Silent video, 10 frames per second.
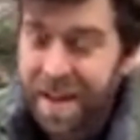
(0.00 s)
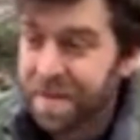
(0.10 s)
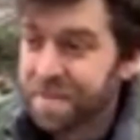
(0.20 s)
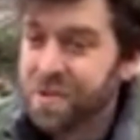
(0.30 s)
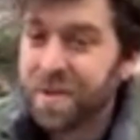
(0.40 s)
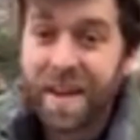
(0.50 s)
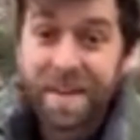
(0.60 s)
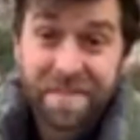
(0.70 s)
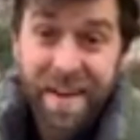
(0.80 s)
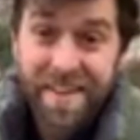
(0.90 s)
You
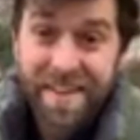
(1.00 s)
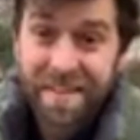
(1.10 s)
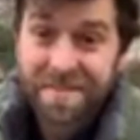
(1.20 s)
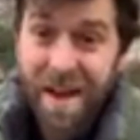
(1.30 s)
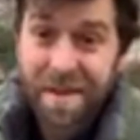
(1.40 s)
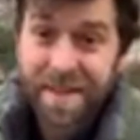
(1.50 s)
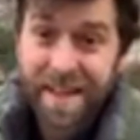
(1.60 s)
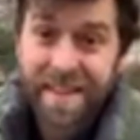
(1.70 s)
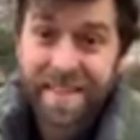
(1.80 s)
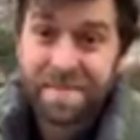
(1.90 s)
can't find enough time to
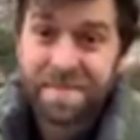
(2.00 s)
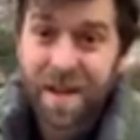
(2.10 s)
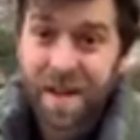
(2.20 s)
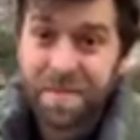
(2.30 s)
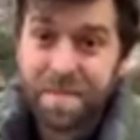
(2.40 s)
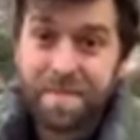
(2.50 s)
get them done.